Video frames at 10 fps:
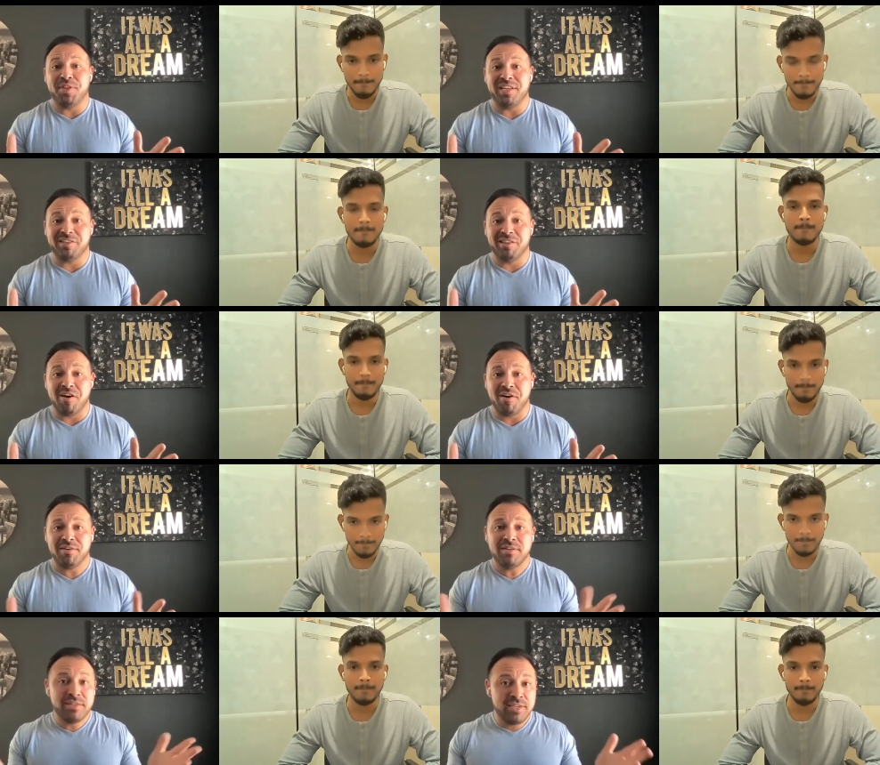Speaker 1: for this
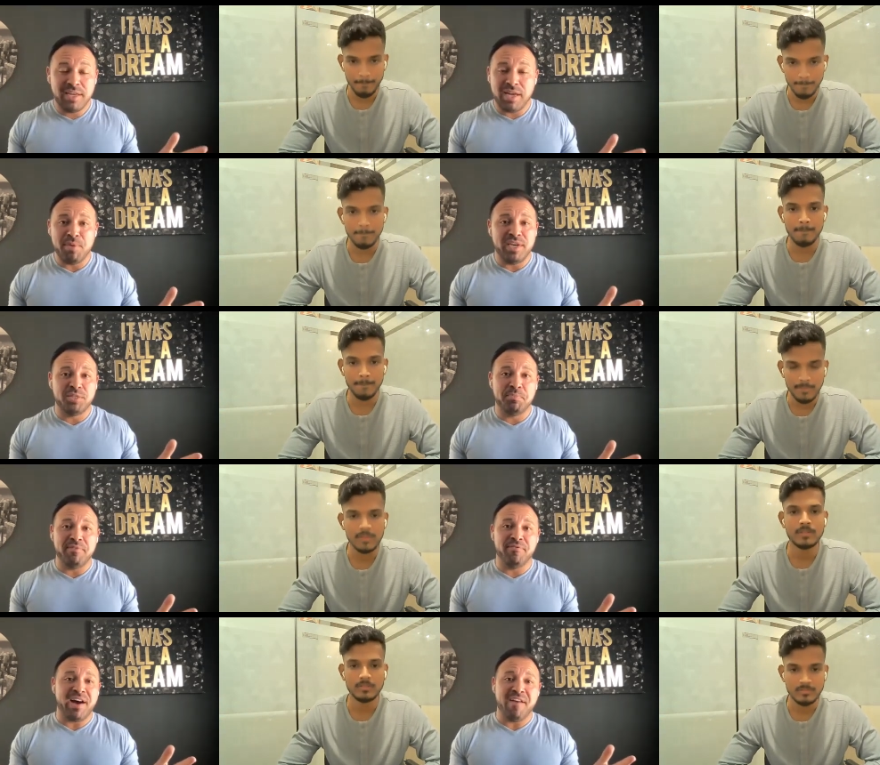long, I mm-hmm. mean, it's
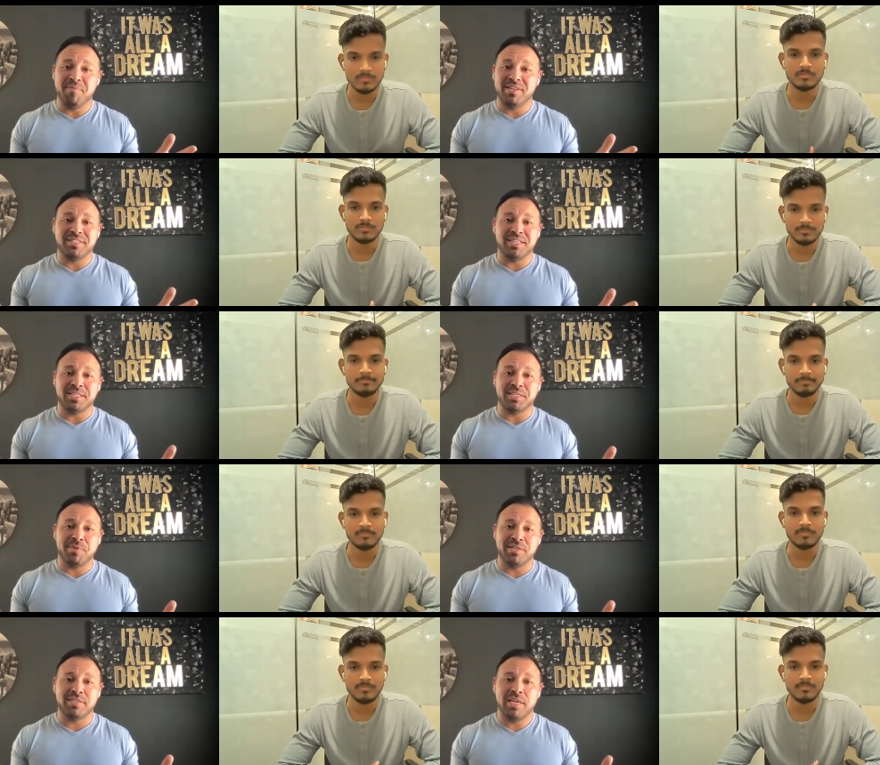been five months, six
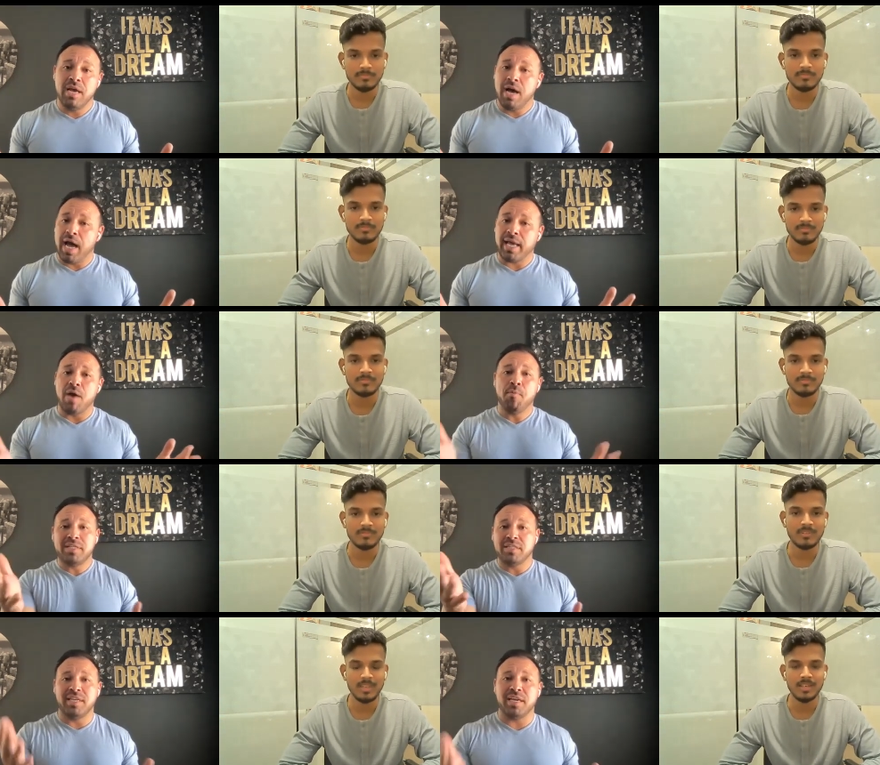months. I can't
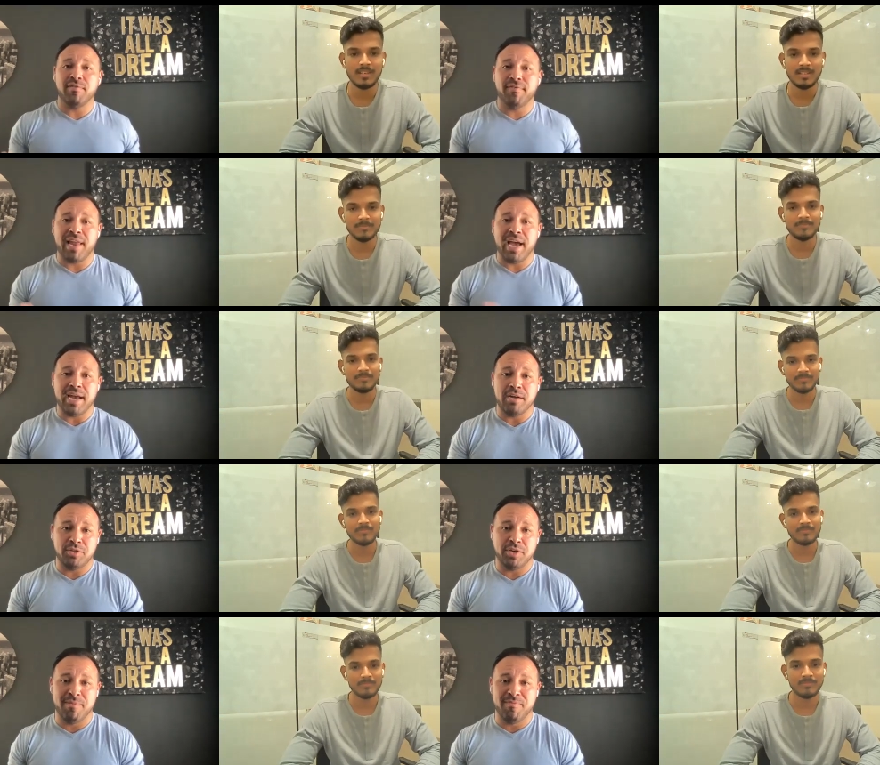wait to yeah. take a flight out
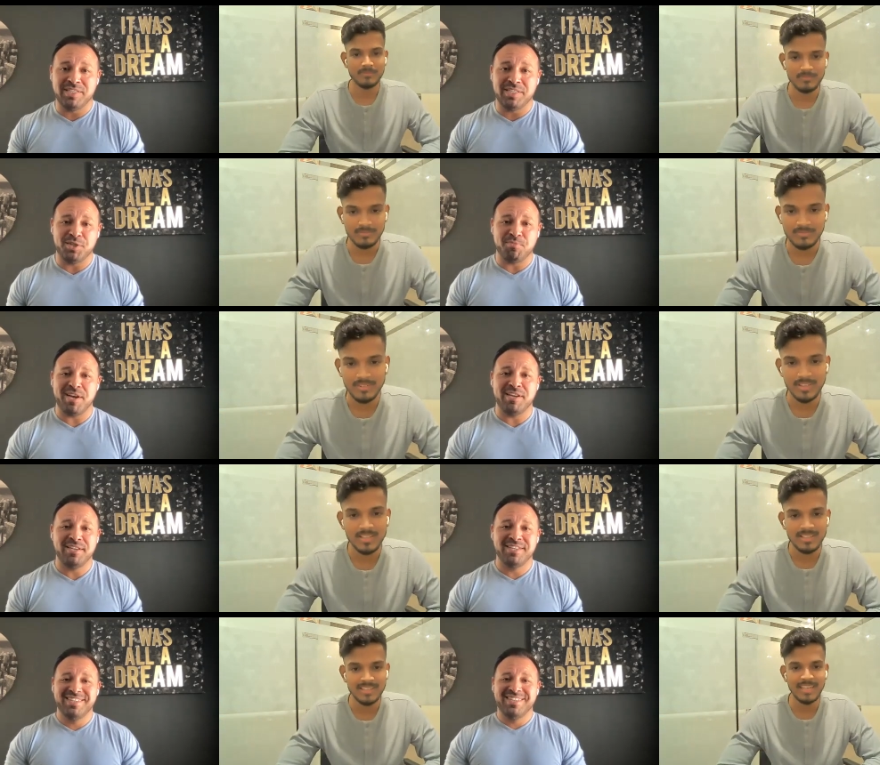to come visit you, man.
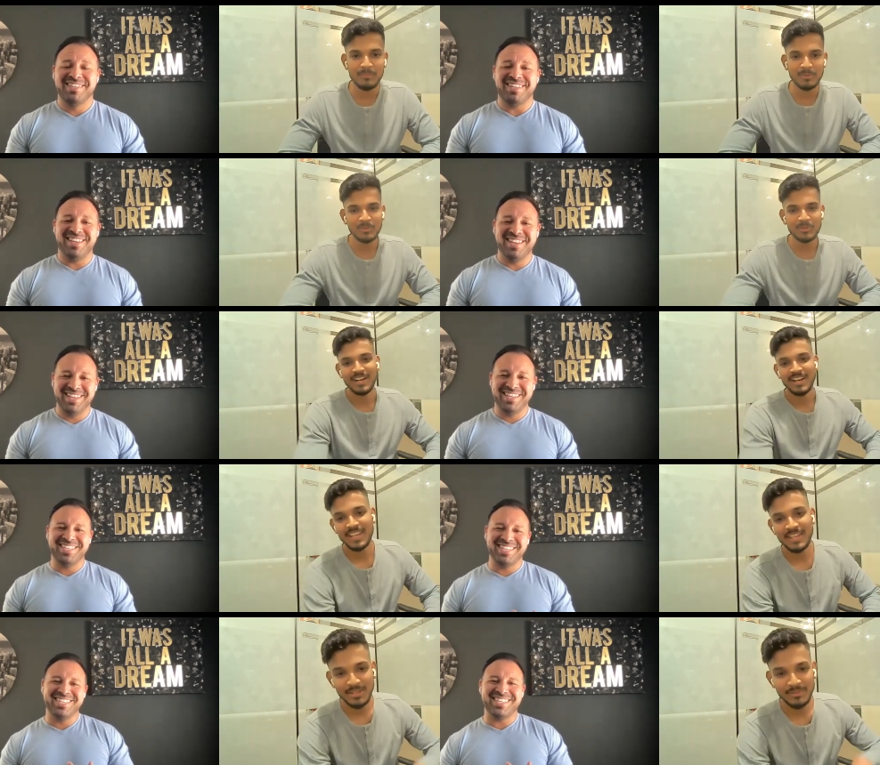
Speaker 2: Yeah, bro
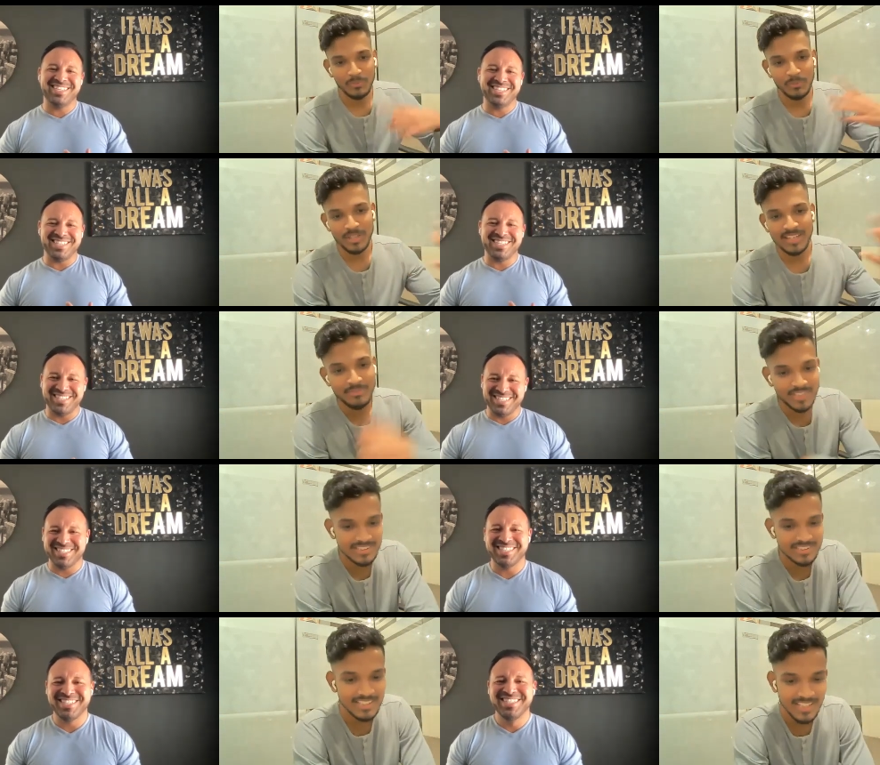if you if
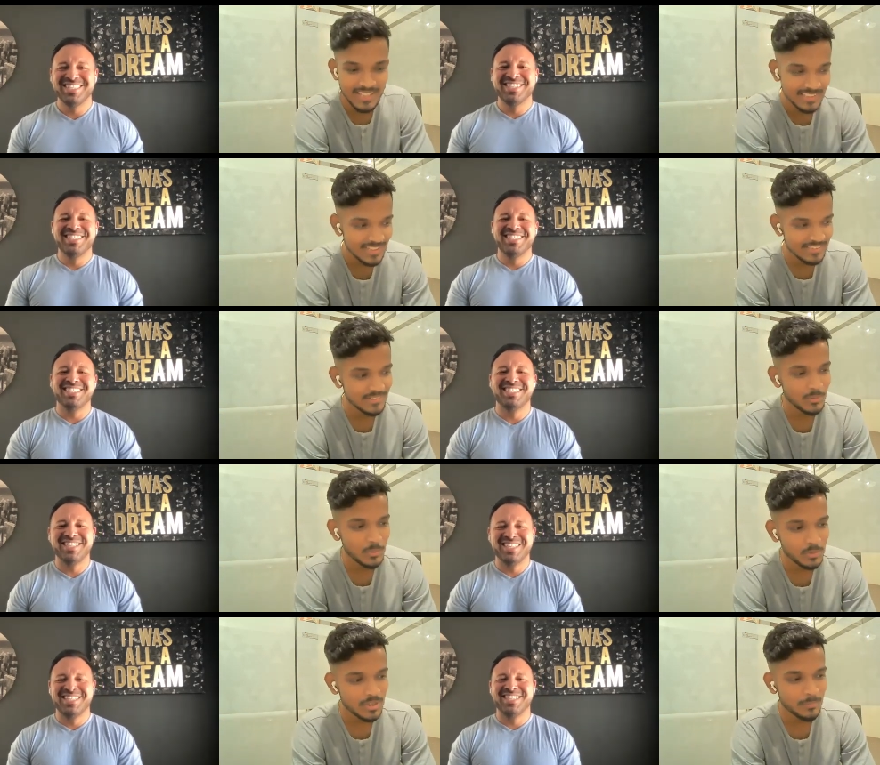just in, in case you
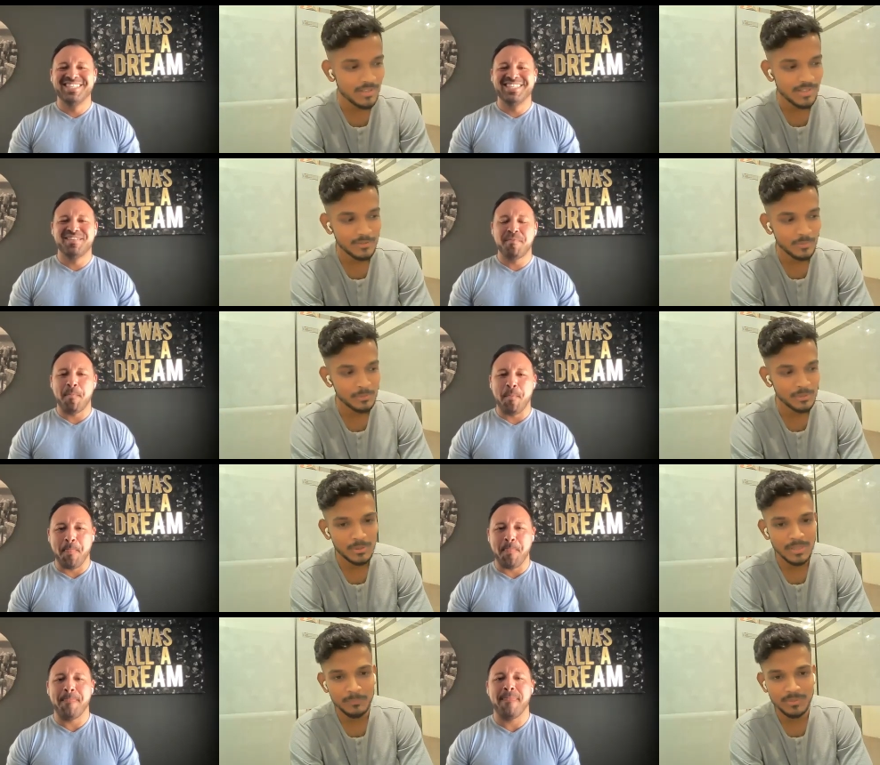don't come here like and i'm gonna
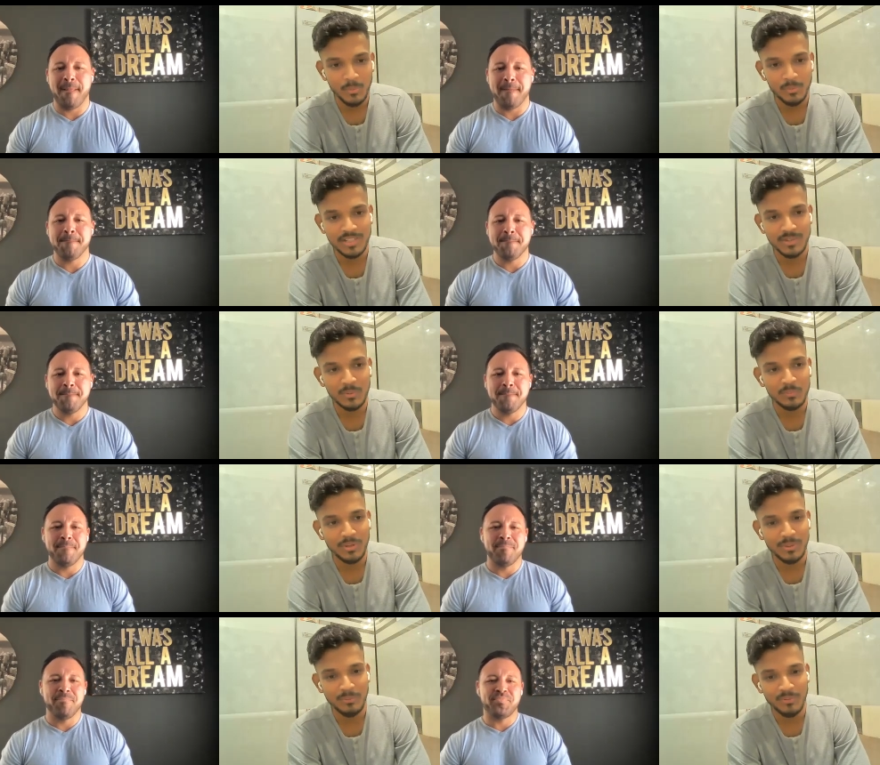come over there don't
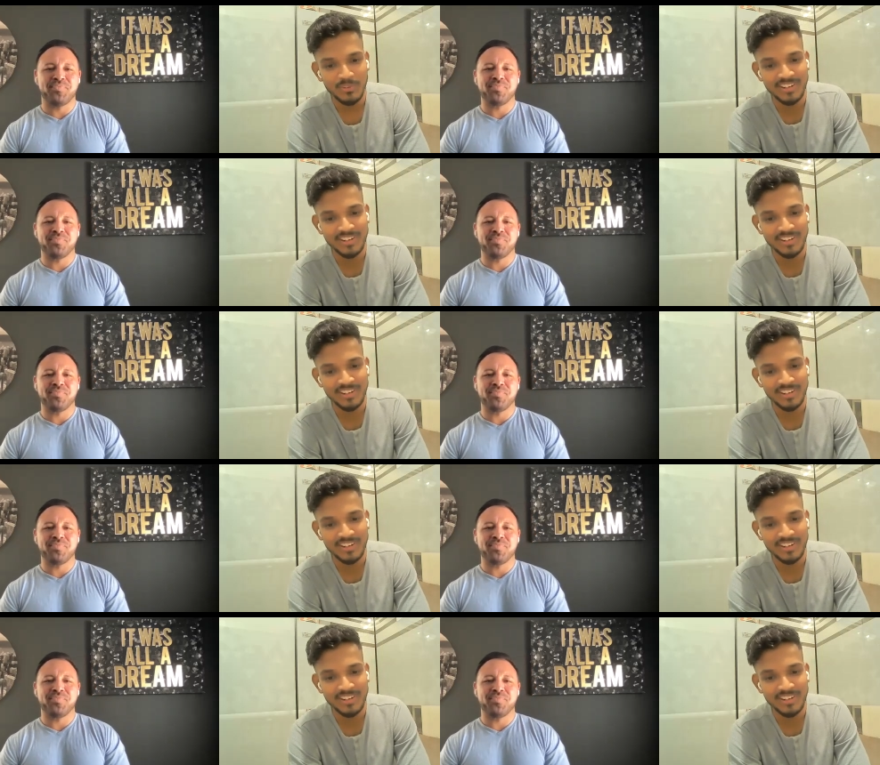worry bro